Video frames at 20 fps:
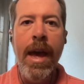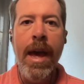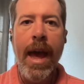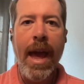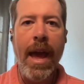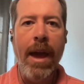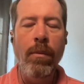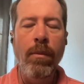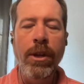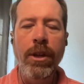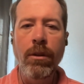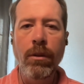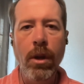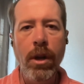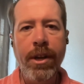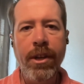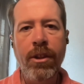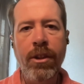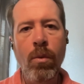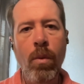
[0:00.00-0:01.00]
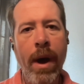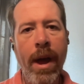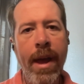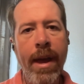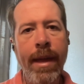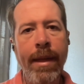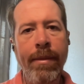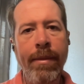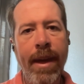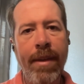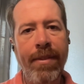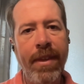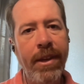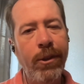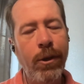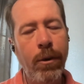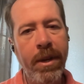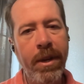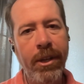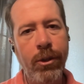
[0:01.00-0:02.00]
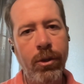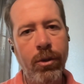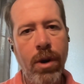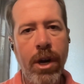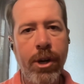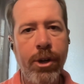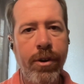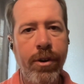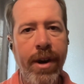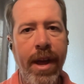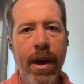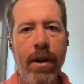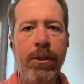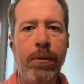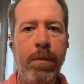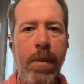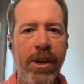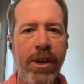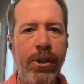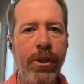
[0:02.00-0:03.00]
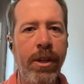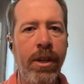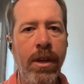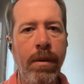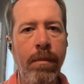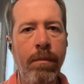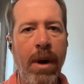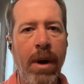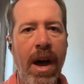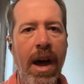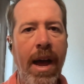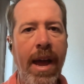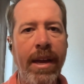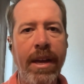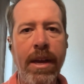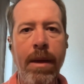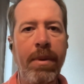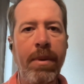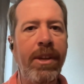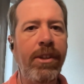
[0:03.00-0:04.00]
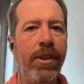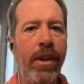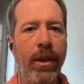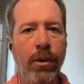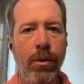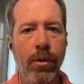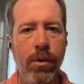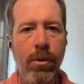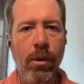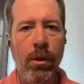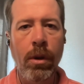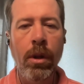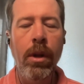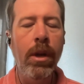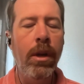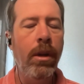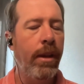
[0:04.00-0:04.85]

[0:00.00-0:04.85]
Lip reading: And when you look at the way that things are being structured now, especially by companies like Google,